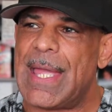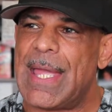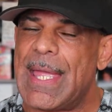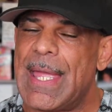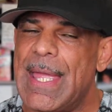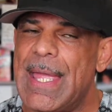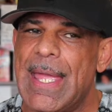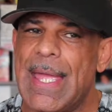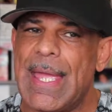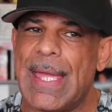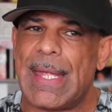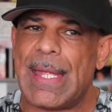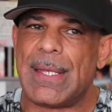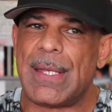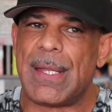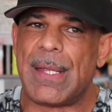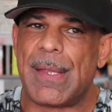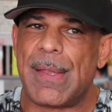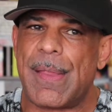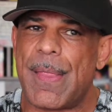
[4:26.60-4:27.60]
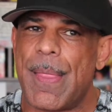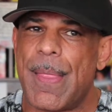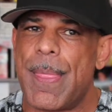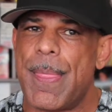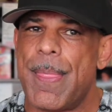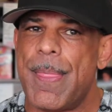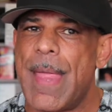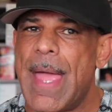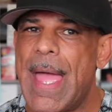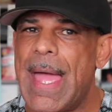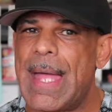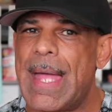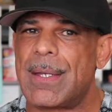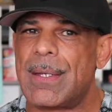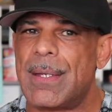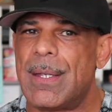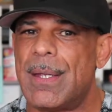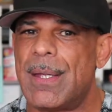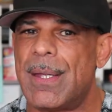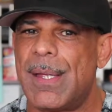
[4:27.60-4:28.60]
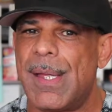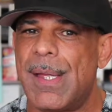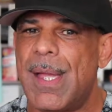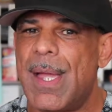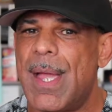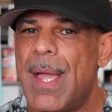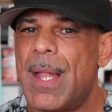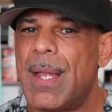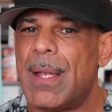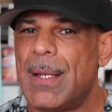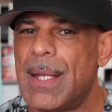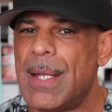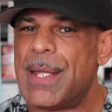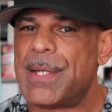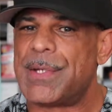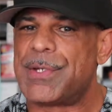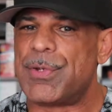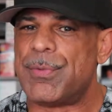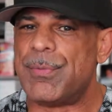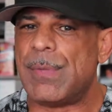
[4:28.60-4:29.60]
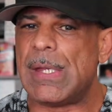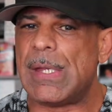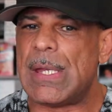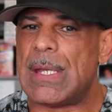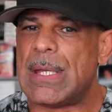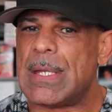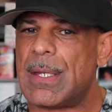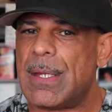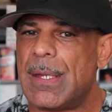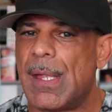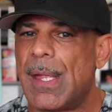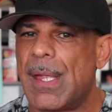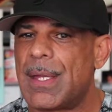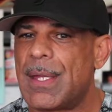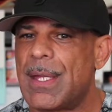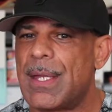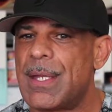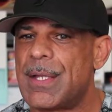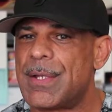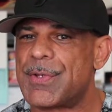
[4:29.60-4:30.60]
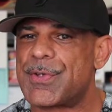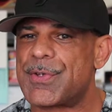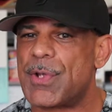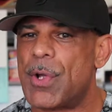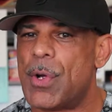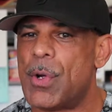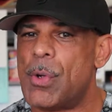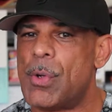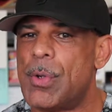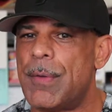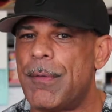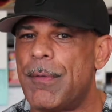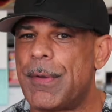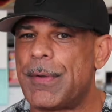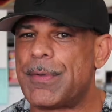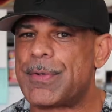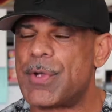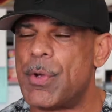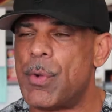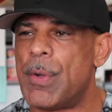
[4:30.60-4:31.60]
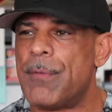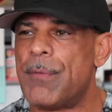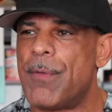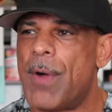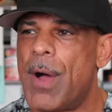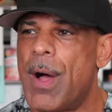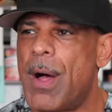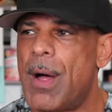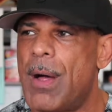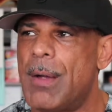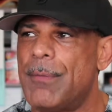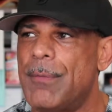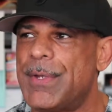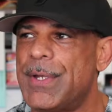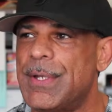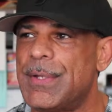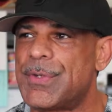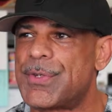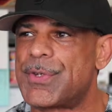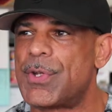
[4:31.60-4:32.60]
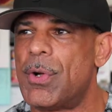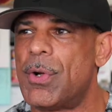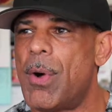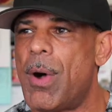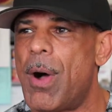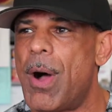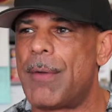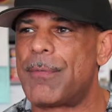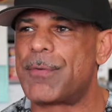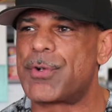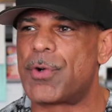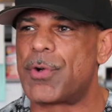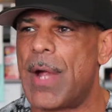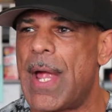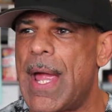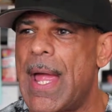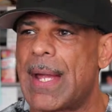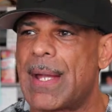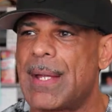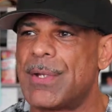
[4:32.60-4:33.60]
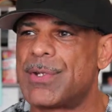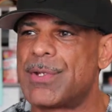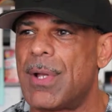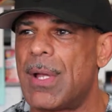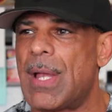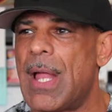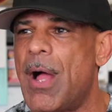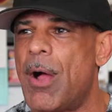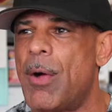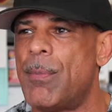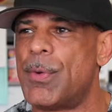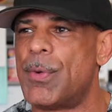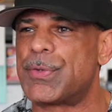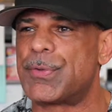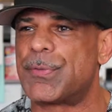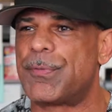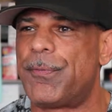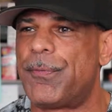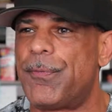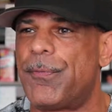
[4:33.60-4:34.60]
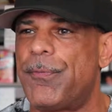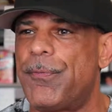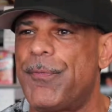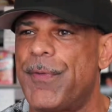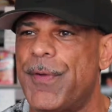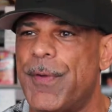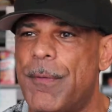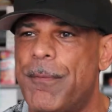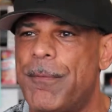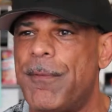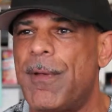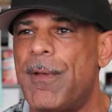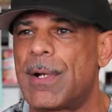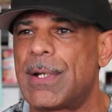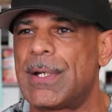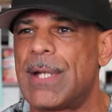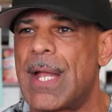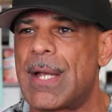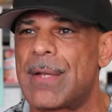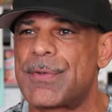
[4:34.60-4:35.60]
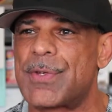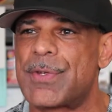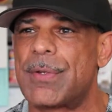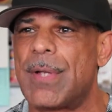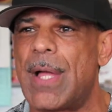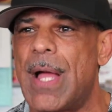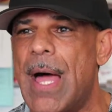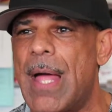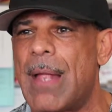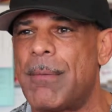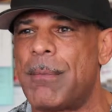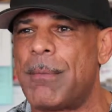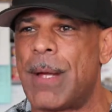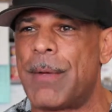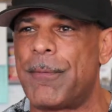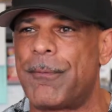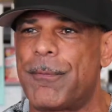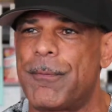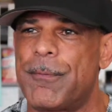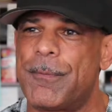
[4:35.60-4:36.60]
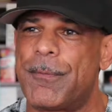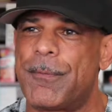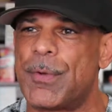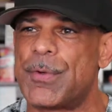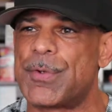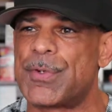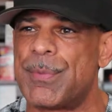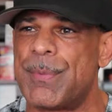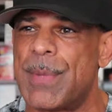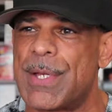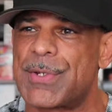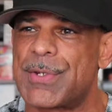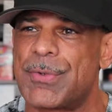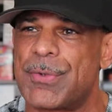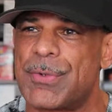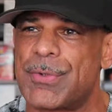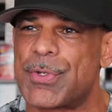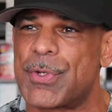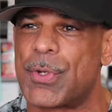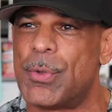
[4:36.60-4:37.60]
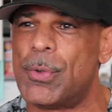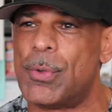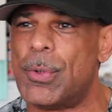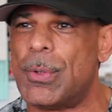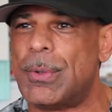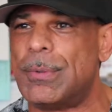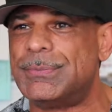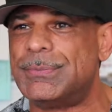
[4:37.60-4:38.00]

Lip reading: And that led to me getting so involved and so off track until I almost flunked out of my first semester in school.